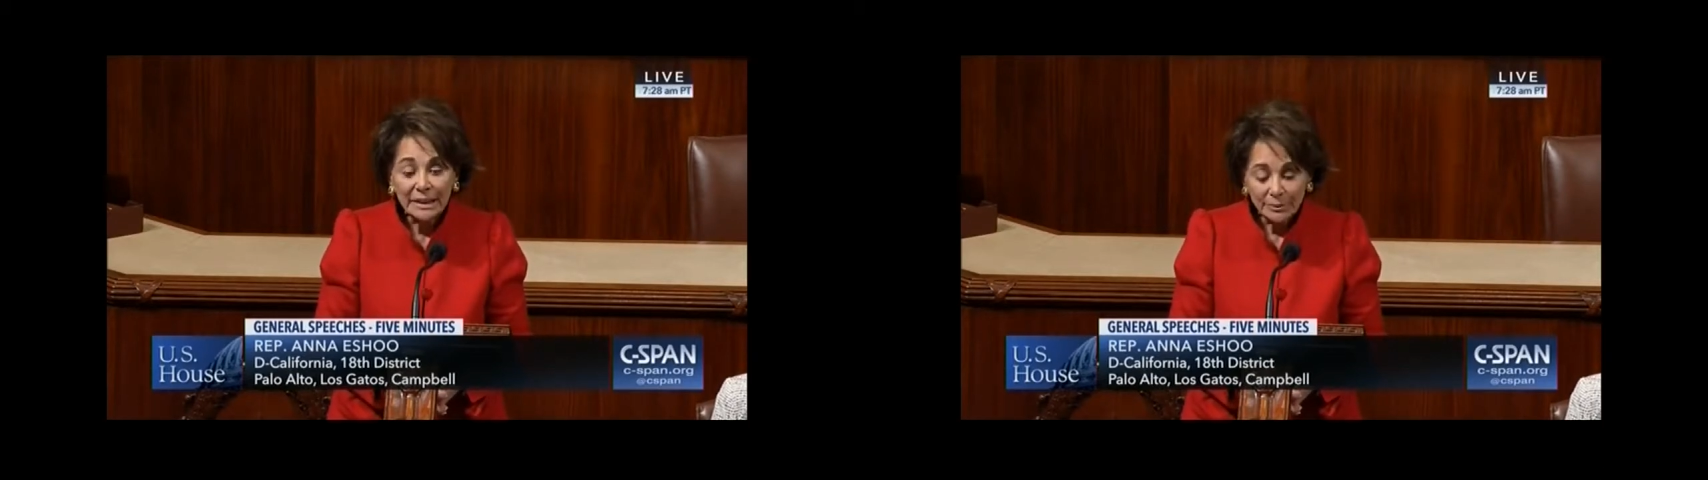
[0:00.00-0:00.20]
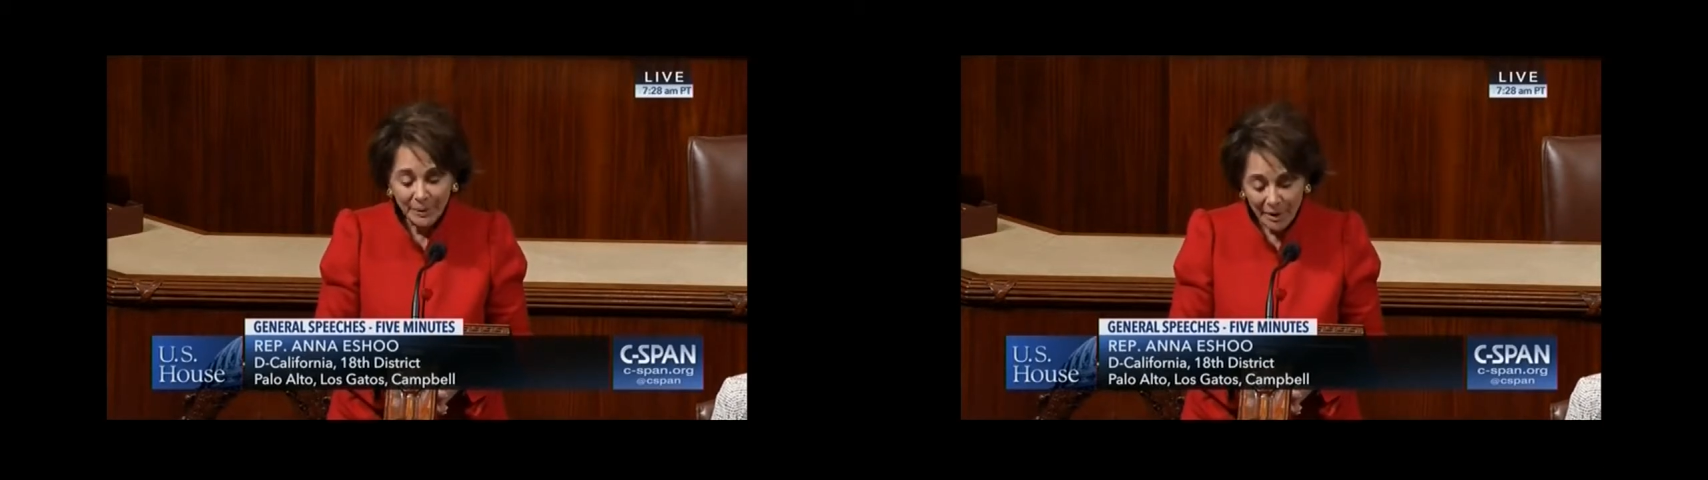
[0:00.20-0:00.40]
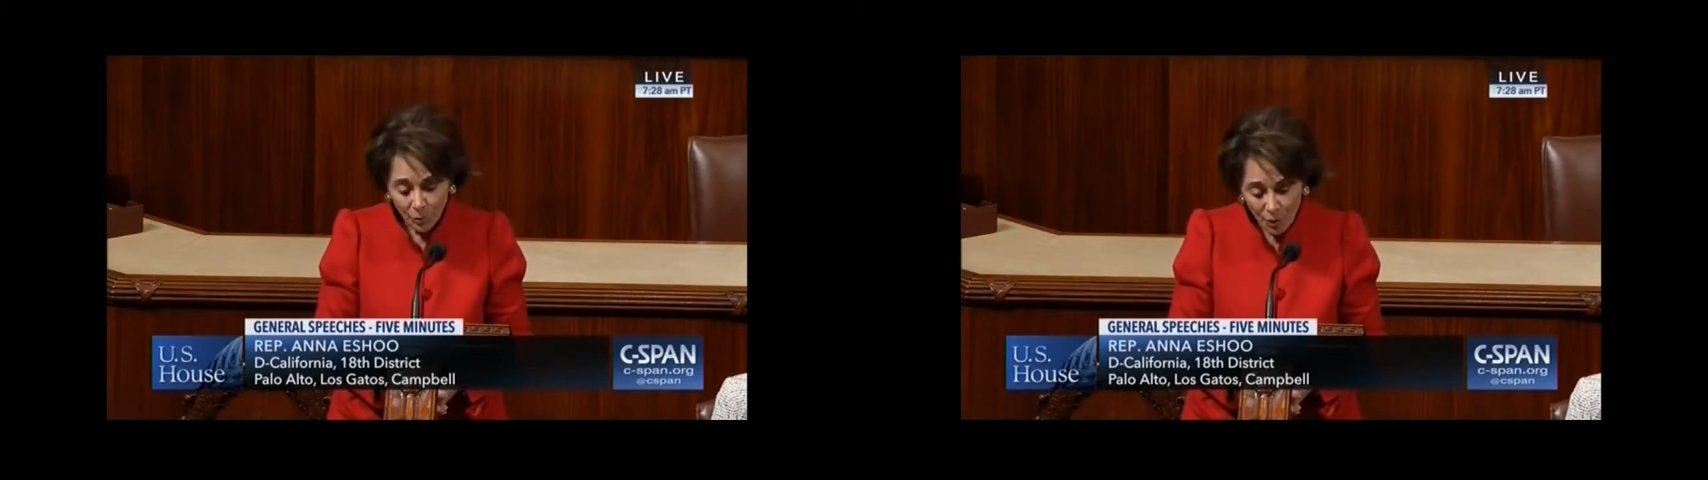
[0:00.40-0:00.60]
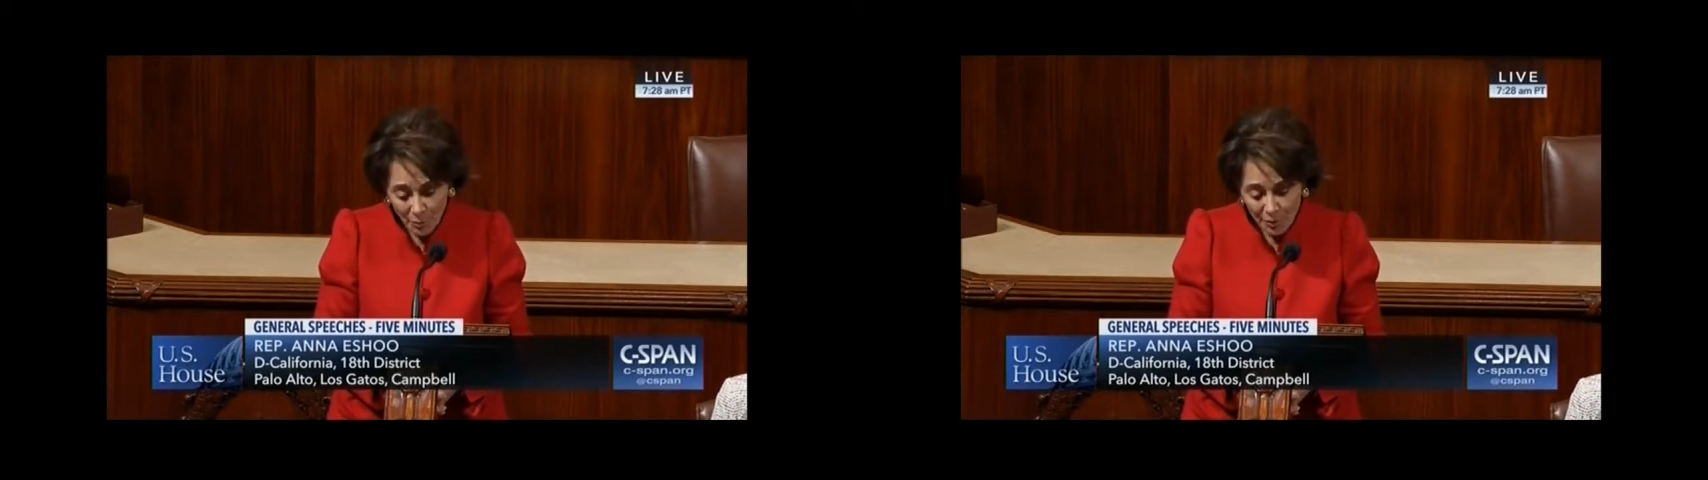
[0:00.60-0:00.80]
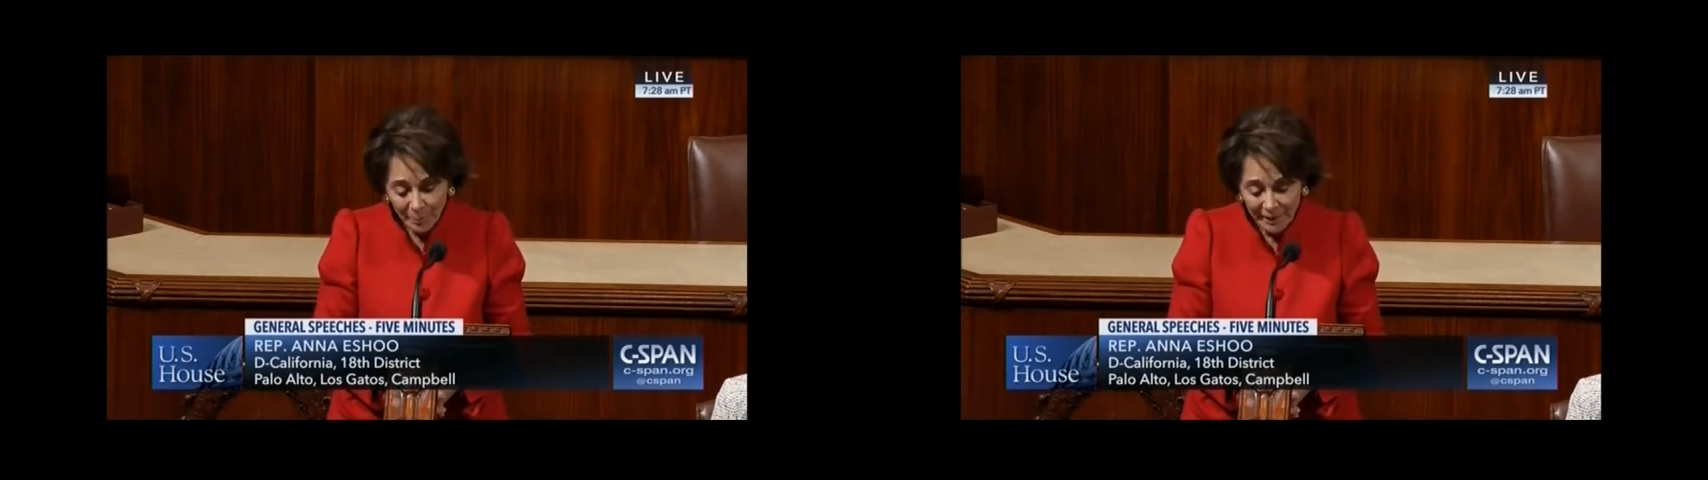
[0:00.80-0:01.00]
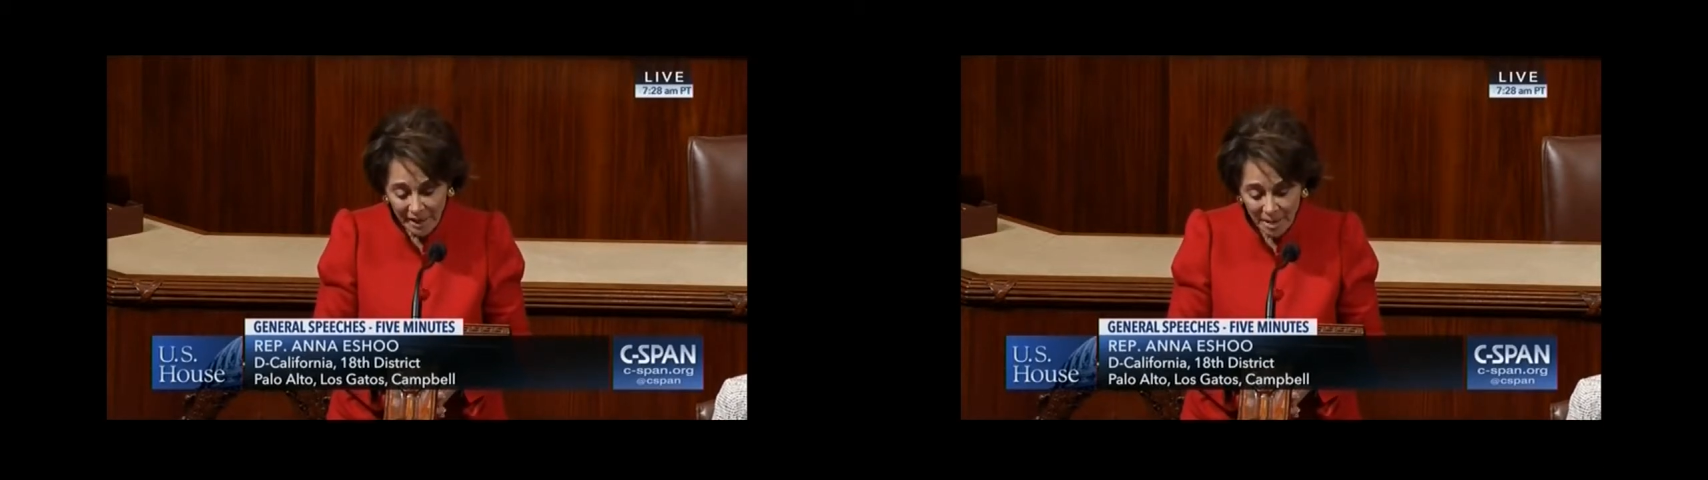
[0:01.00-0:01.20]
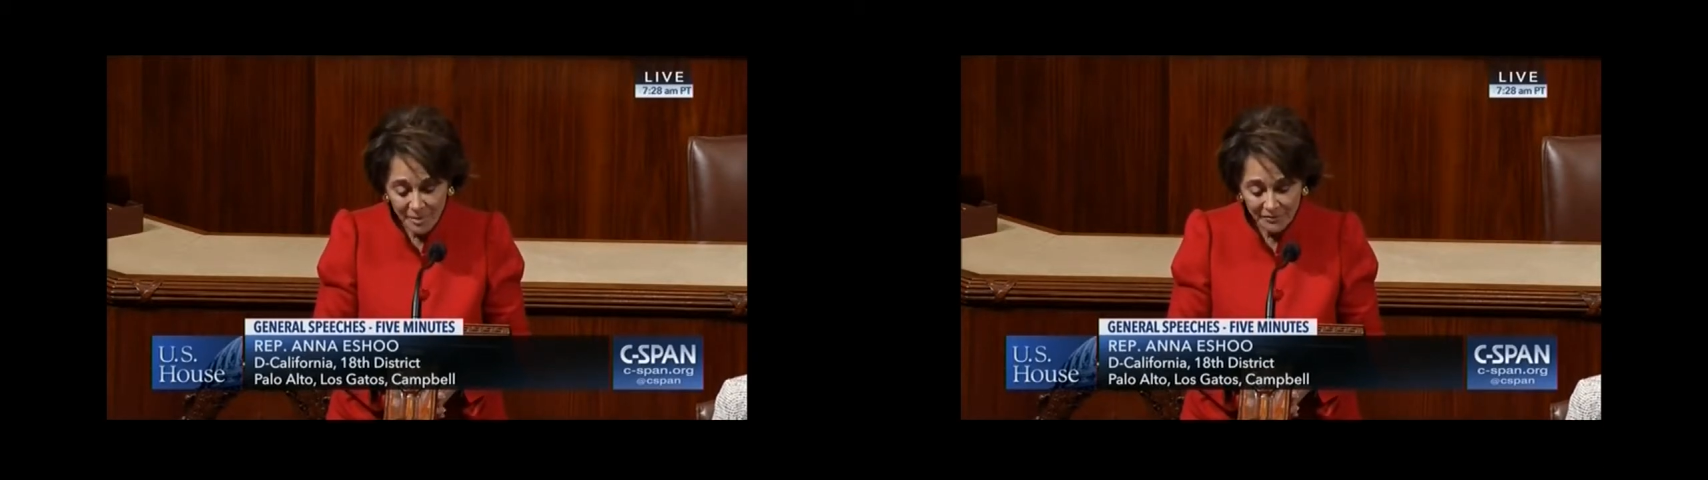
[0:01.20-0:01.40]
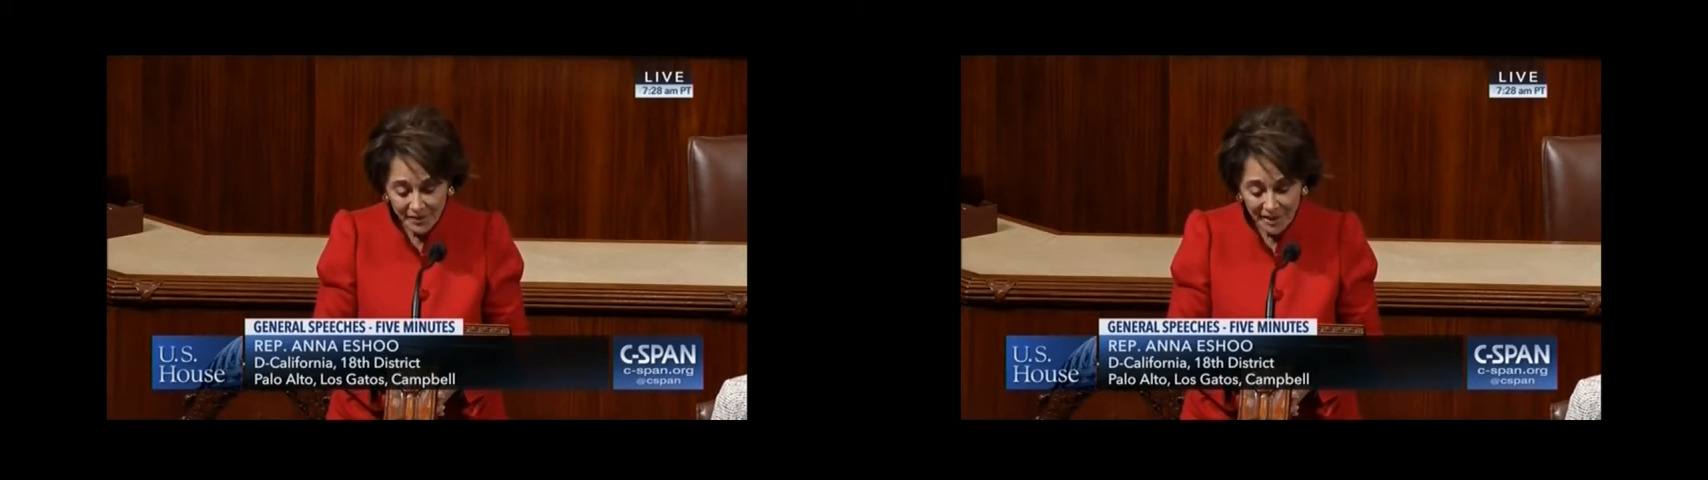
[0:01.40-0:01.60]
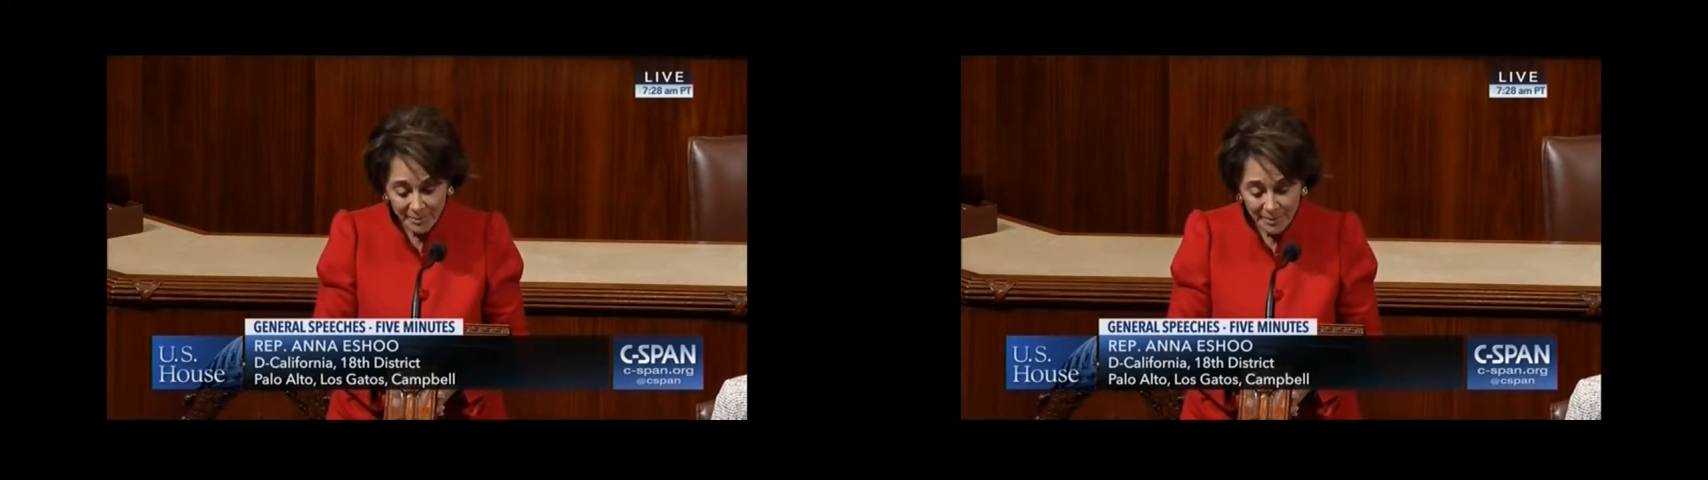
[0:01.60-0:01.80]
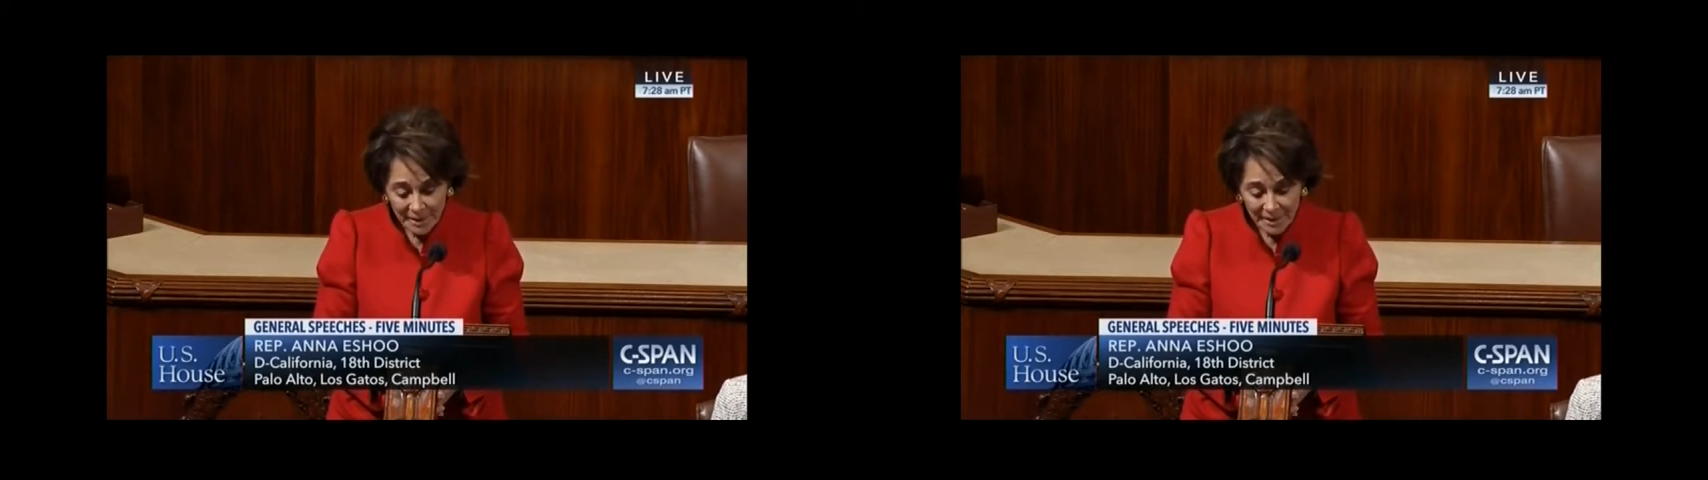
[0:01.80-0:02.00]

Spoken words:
about what will become of them